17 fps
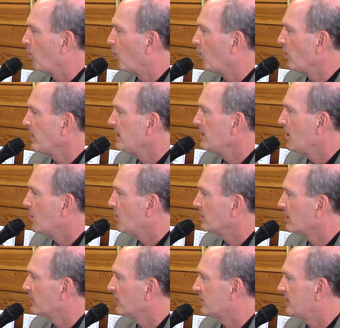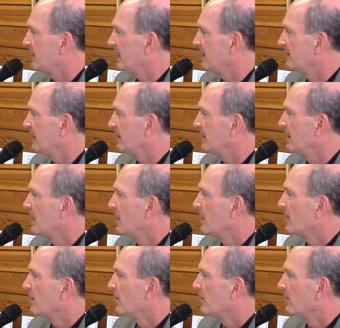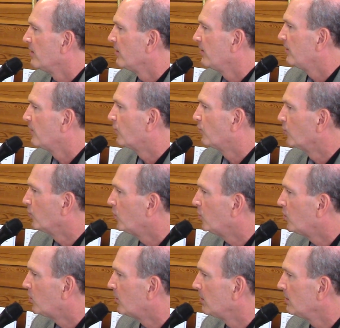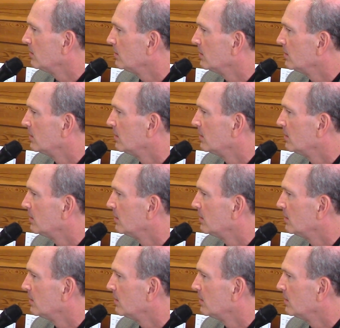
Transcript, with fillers: we know and understand that the rule